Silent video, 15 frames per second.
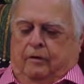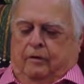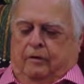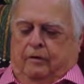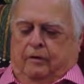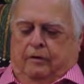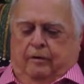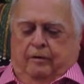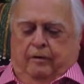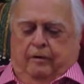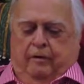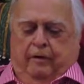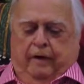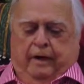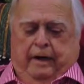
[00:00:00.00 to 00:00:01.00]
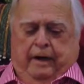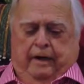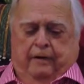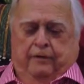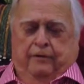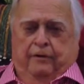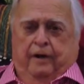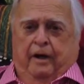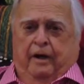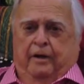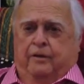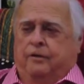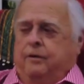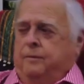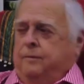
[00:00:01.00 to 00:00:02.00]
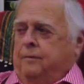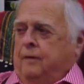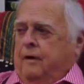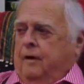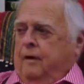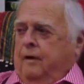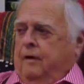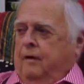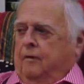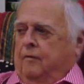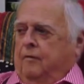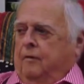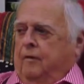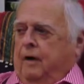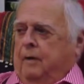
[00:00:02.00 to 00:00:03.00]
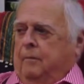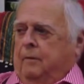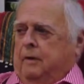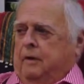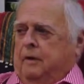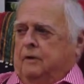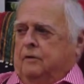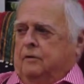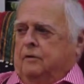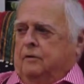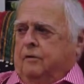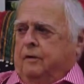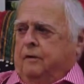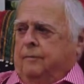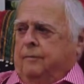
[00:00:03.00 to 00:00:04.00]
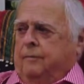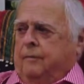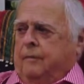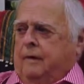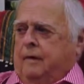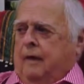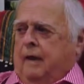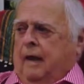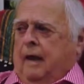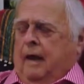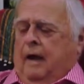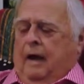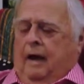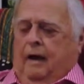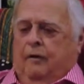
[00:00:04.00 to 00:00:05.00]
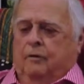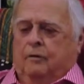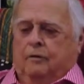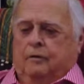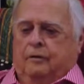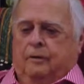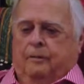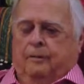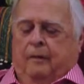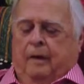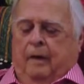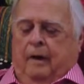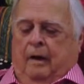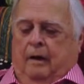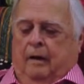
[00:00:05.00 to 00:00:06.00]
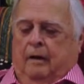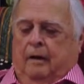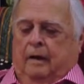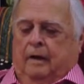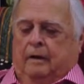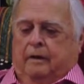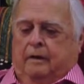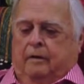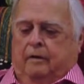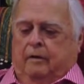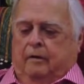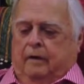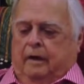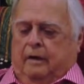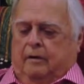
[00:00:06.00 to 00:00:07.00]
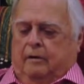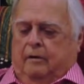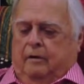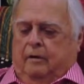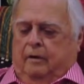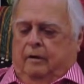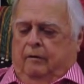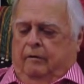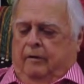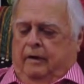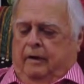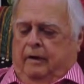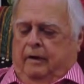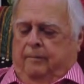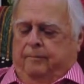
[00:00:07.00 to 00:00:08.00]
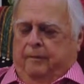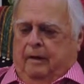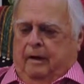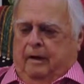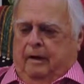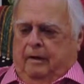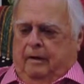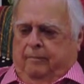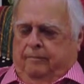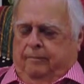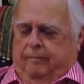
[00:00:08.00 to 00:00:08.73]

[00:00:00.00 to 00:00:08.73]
as, you know, the gray haired sage of the rabbit industry. I was elected director of the uh, uh